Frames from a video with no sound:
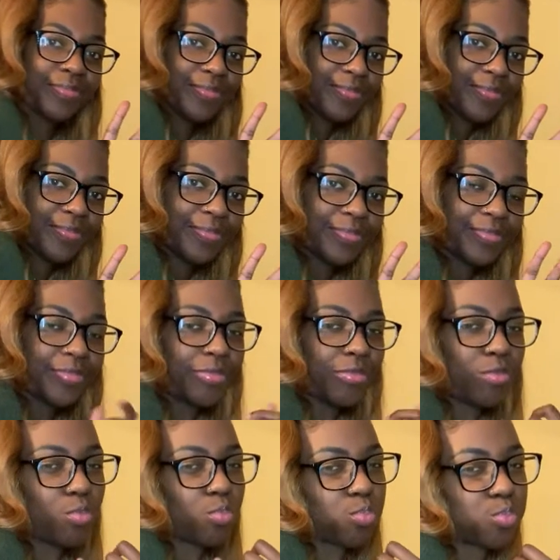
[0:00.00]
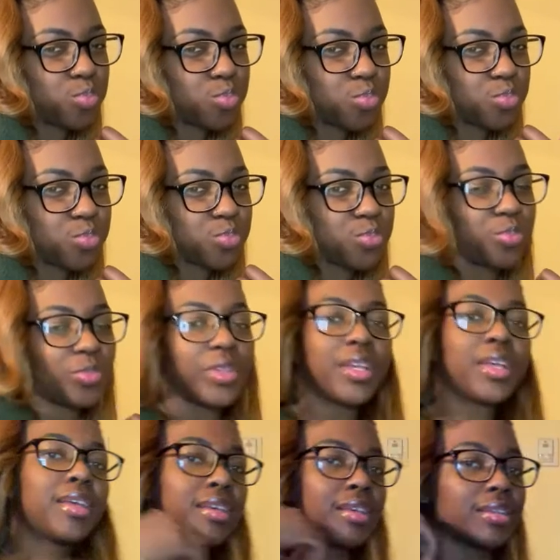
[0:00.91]
Bruh.
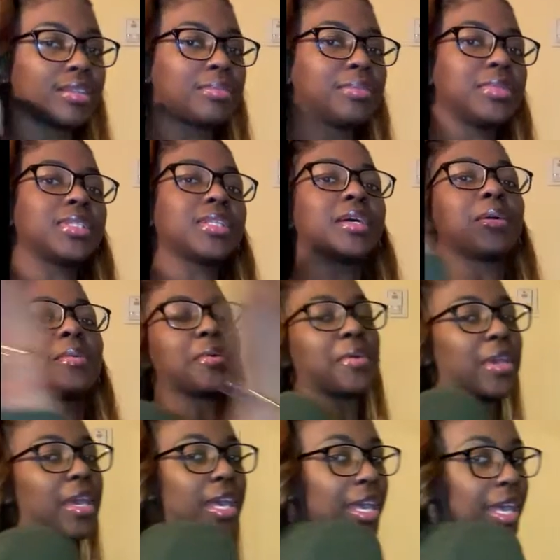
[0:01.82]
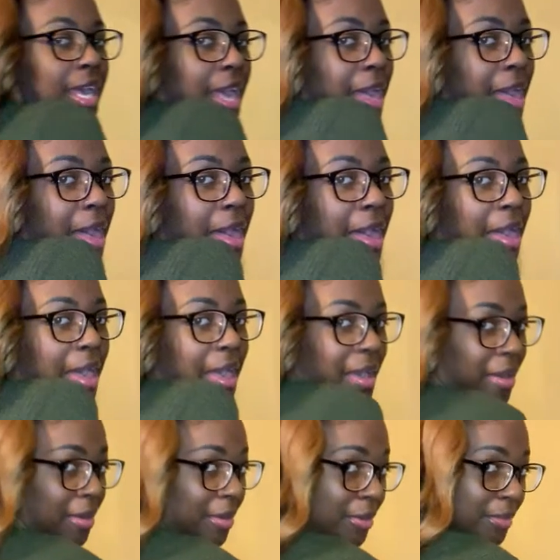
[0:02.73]
Let me stop. Okay.
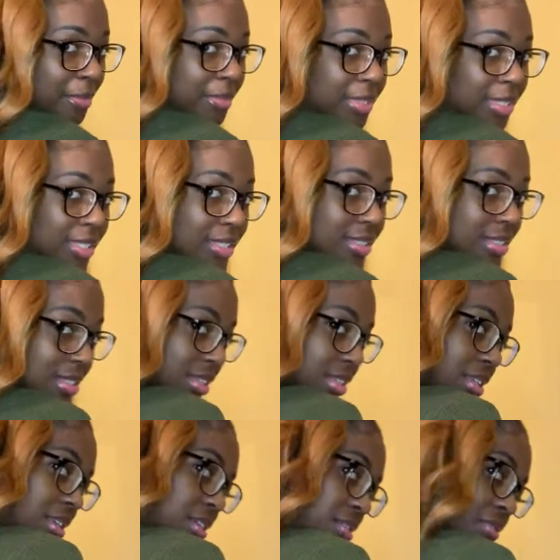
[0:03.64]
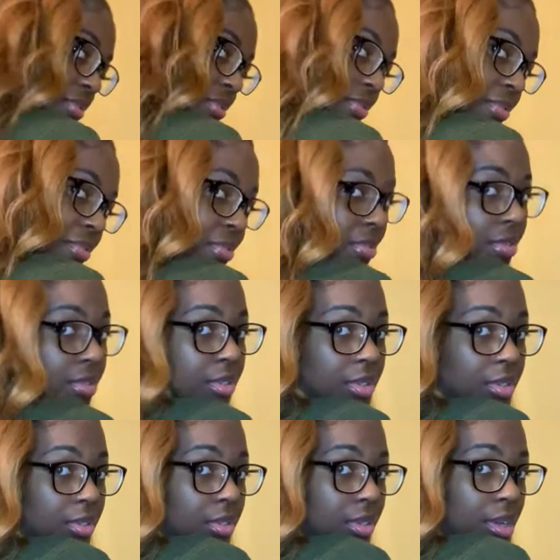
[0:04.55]
This is the length.
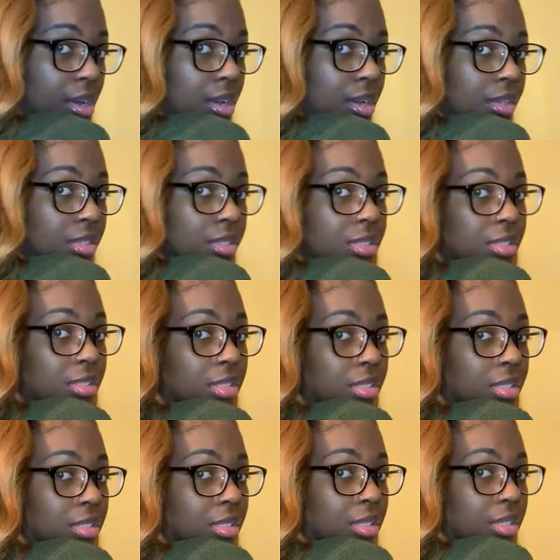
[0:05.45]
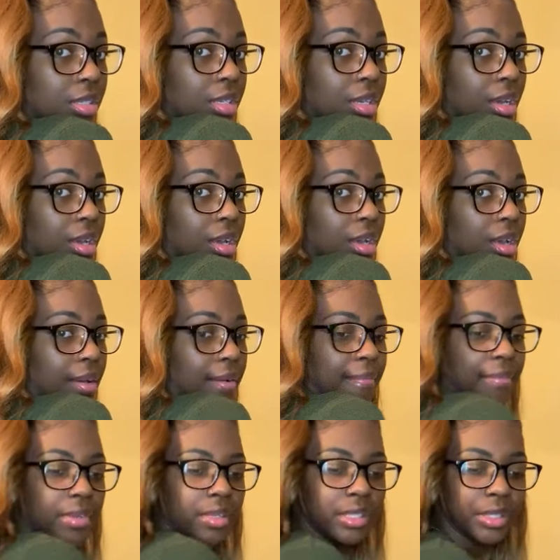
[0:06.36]
Honestly, I
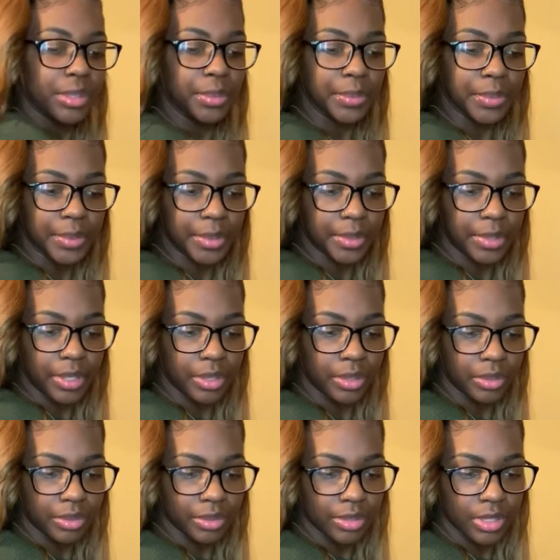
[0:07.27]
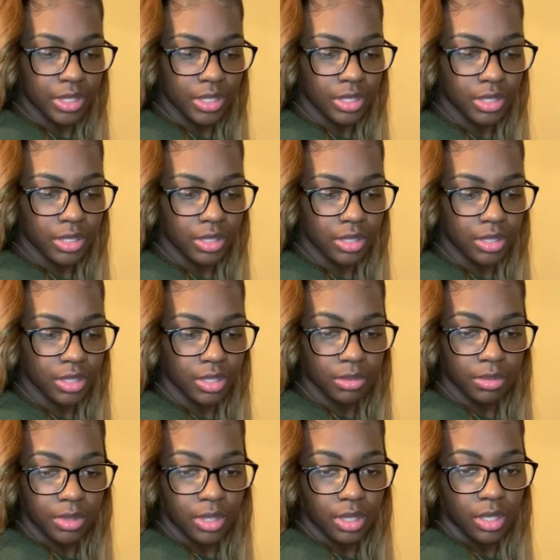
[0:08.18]
really don't know how long this is,
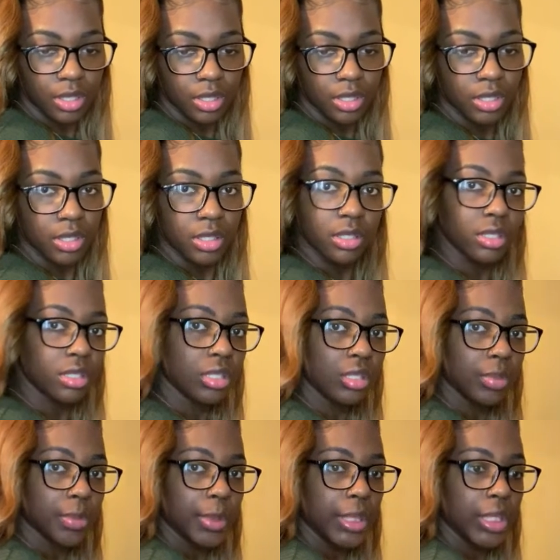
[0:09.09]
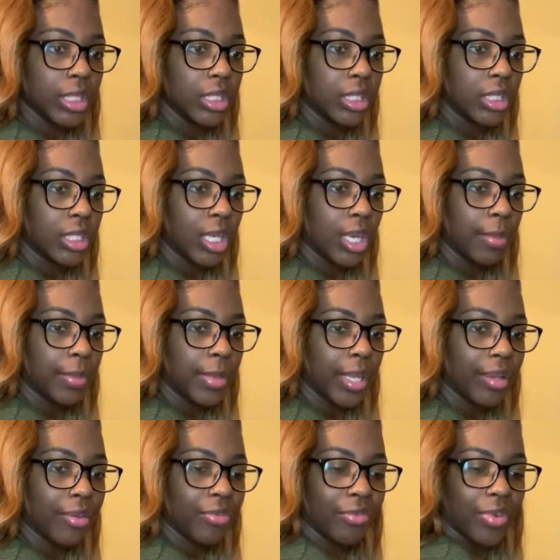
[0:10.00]
to be honest, but I'm
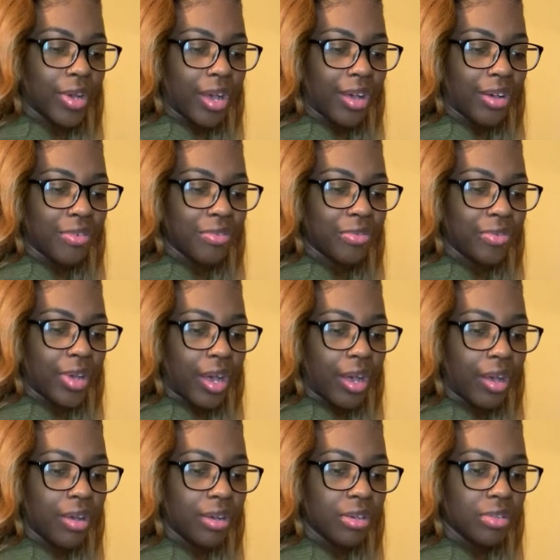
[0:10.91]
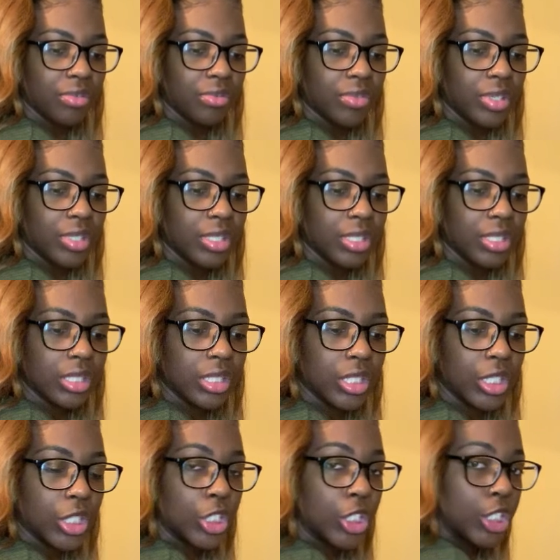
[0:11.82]
like 5'5", and this is
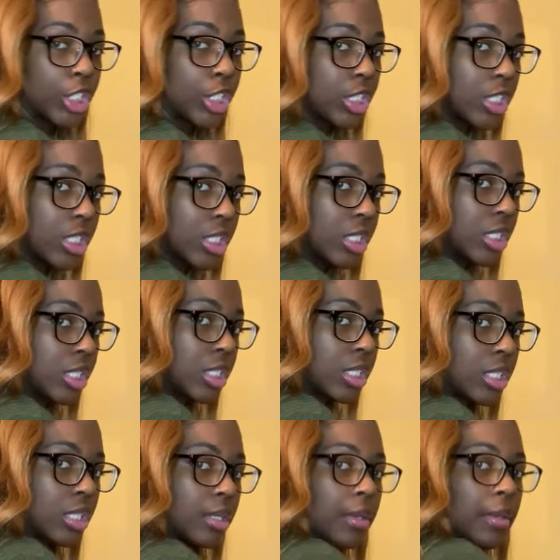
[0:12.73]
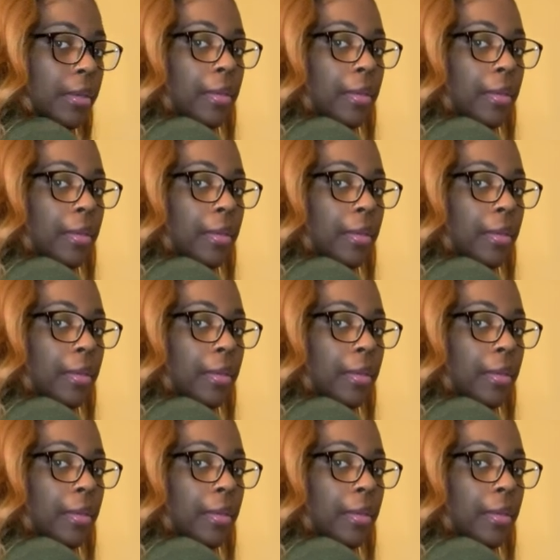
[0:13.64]
touching